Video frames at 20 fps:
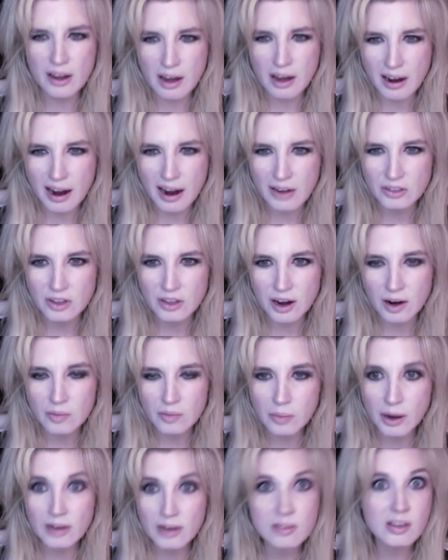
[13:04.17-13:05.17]
got out there,
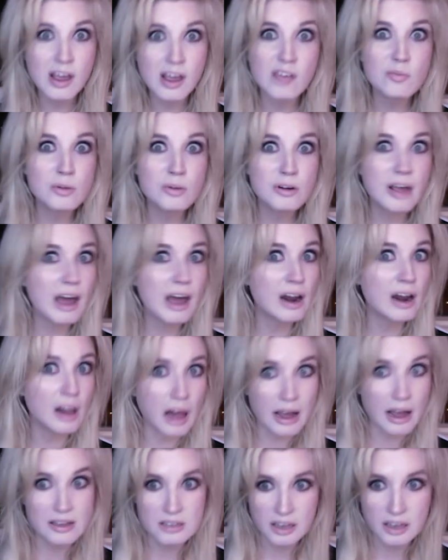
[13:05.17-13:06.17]
but they've been
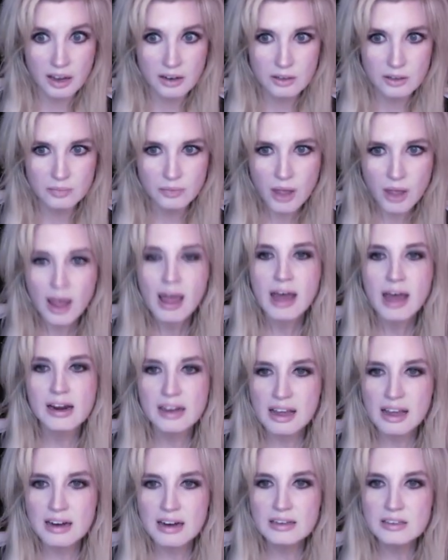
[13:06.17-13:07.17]
analyzing it. And
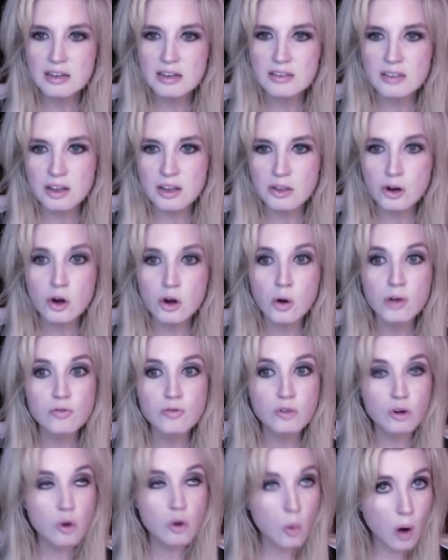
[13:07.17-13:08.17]
again, as I said, they're going
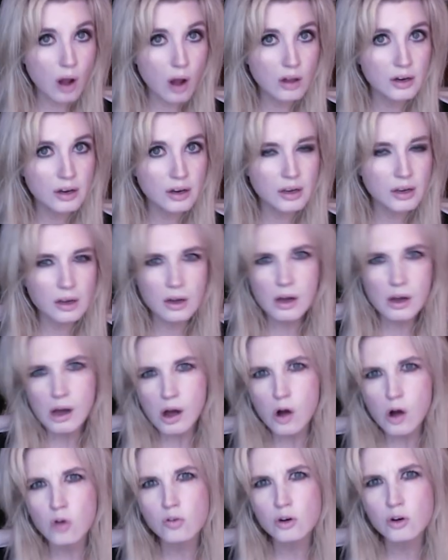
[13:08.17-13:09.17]
for quality
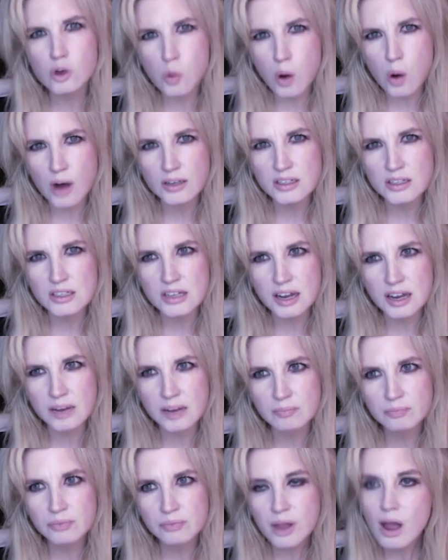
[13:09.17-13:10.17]
over quantity.
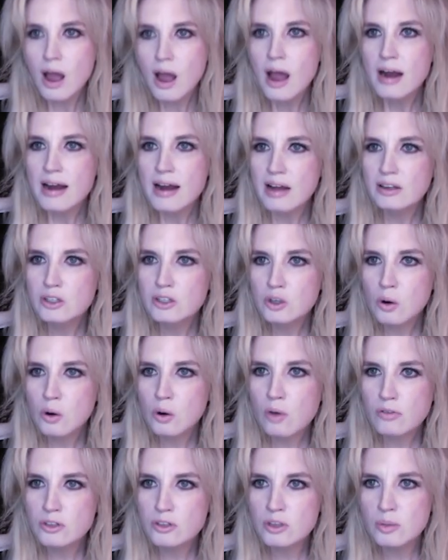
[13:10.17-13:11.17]
Now let's go
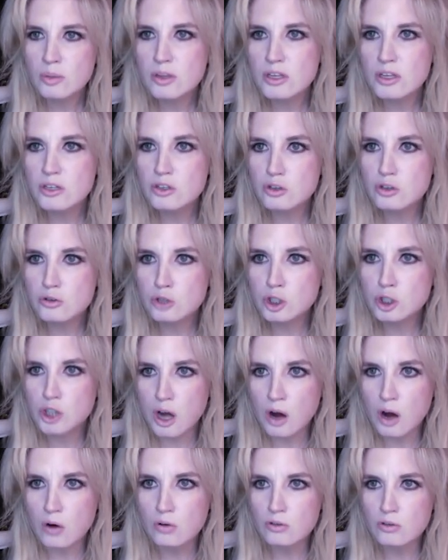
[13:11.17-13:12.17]
over some of these new
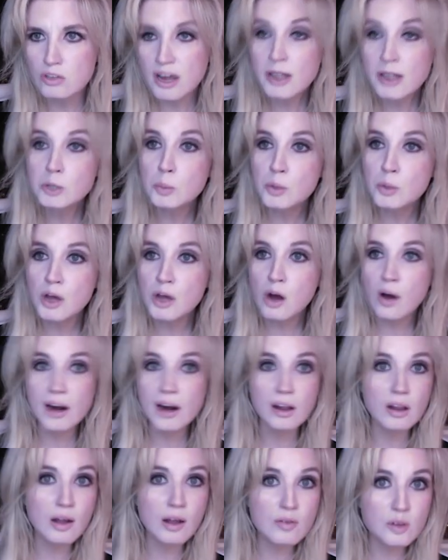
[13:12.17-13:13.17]
shows. HBO had
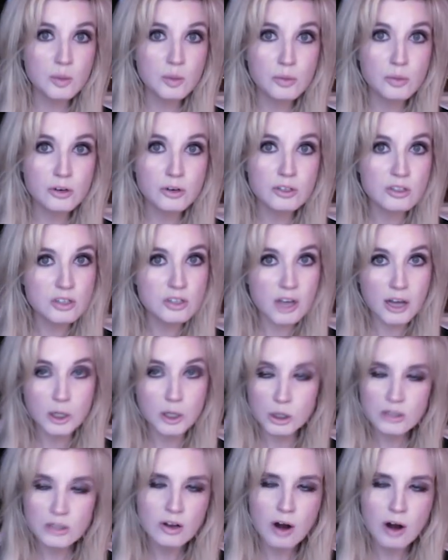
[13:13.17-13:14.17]
a lovely
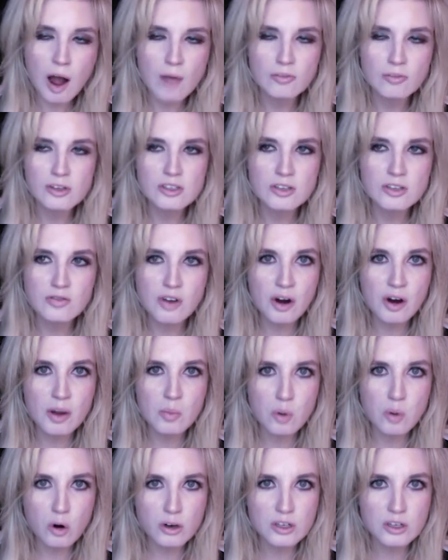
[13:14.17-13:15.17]
presentation. They're obviously very
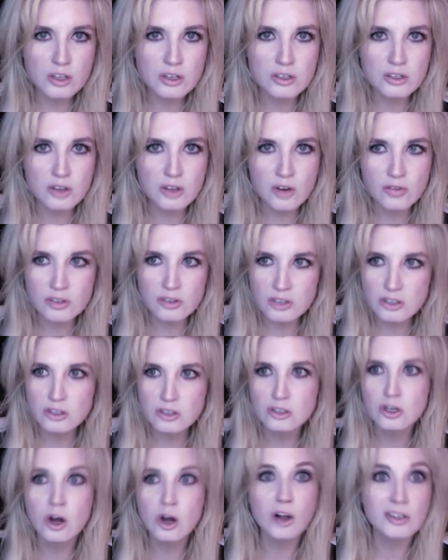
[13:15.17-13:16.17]
important to the service, as
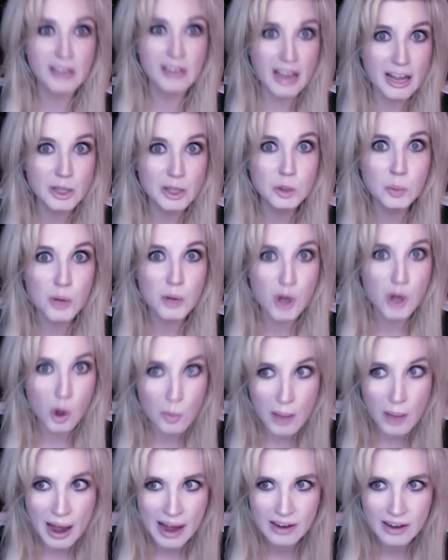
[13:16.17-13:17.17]
it's called HBO
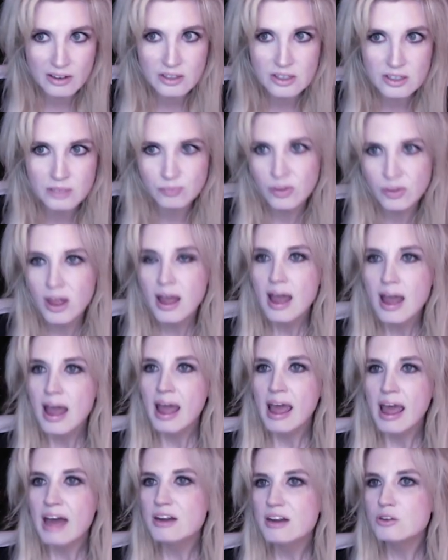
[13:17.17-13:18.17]
Max.
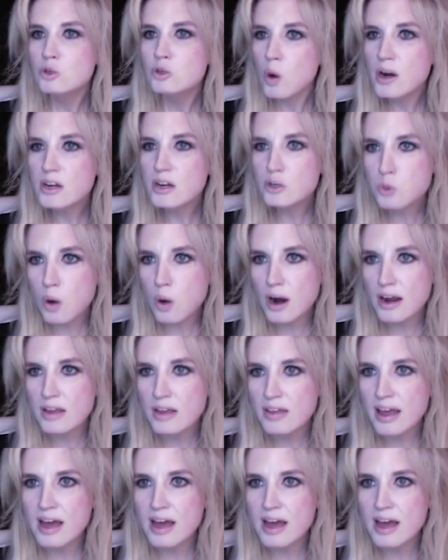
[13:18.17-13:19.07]
And in 2020, they